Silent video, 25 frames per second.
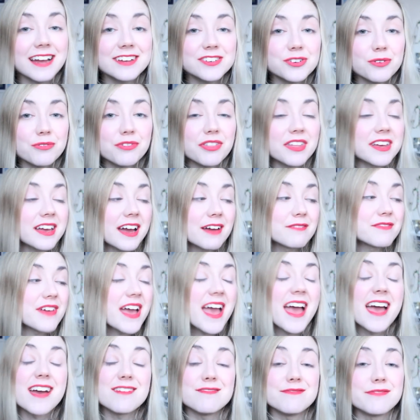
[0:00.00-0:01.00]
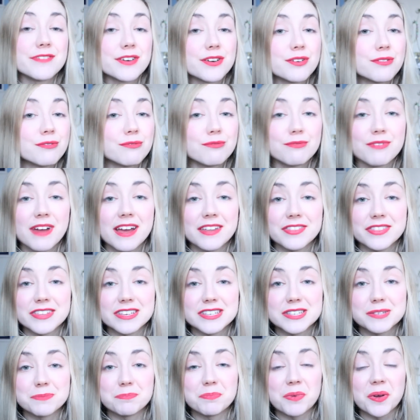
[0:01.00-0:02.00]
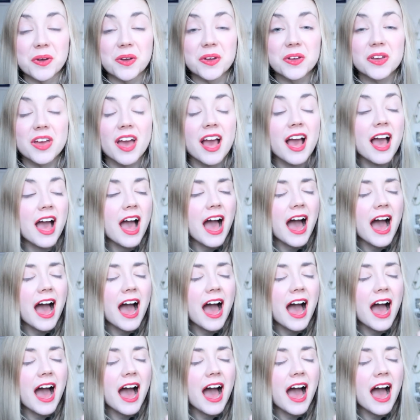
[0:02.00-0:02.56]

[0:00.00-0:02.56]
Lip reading: I don't think I've ever read this book.